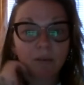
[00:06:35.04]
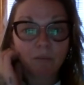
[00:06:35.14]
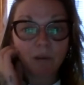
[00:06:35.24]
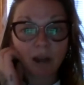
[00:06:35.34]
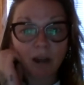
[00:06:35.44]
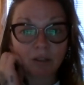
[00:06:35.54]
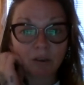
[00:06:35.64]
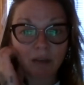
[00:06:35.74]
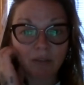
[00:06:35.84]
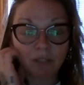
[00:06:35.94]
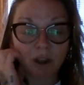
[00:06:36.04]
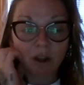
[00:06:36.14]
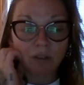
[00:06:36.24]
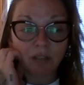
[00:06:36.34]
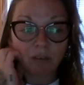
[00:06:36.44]
We also have
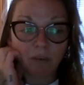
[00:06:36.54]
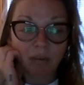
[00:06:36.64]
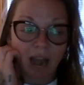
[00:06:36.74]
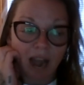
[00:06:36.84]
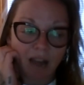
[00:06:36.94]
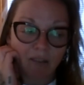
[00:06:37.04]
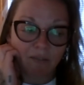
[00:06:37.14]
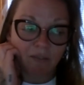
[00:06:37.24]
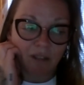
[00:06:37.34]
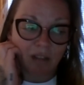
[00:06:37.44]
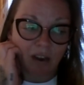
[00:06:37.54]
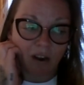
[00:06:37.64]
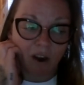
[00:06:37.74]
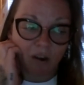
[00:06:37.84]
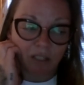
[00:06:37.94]
songs that we have that are
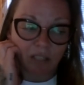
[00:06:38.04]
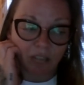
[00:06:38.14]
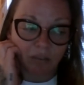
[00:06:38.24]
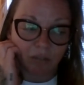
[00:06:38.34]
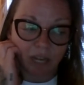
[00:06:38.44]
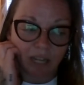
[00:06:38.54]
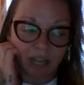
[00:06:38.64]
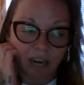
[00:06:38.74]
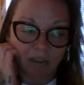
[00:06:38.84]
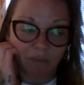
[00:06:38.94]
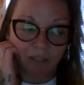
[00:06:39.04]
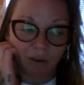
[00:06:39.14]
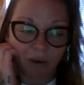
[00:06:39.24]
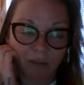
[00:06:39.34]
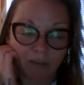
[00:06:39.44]
already scheduled in that if we
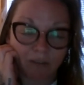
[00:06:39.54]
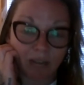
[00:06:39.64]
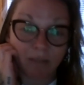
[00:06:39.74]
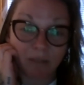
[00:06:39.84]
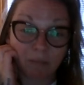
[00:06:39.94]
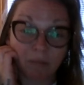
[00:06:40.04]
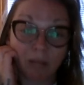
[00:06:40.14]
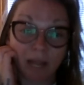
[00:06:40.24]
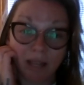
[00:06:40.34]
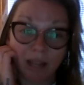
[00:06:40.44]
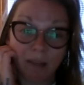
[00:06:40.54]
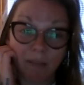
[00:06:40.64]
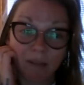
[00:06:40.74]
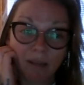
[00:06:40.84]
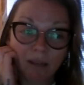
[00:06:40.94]
don't have enough time to play
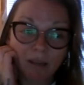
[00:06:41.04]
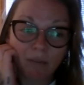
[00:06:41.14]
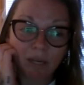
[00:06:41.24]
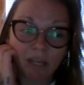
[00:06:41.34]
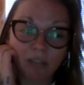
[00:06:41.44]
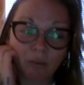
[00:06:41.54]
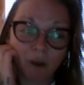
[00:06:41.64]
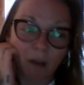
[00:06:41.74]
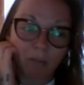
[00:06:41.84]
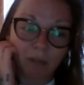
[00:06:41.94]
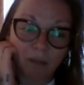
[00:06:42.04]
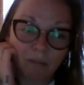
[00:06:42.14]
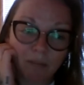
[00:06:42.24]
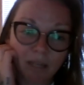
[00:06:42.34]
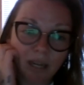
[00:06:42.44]
them, we can drop
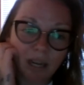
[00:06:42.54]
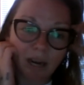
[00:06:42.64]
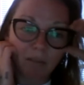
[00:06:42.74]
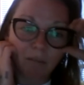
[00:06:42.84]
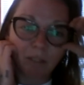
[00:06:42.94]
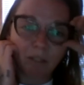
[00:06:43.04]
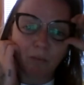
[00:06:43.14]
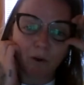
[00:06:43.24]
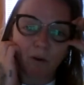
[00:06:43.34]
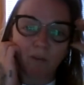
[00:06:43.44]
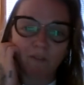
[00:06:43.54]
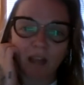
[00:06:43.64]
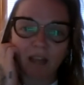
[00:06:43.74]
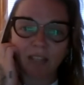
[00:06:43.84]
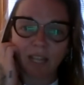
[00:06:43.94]
them, which won't
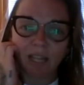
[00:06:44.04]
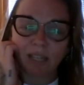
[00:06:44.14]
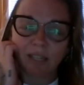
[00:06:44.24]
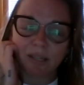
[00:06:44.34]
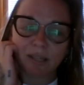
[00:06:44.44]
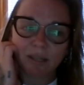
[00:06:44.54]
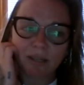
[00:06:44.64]
affect his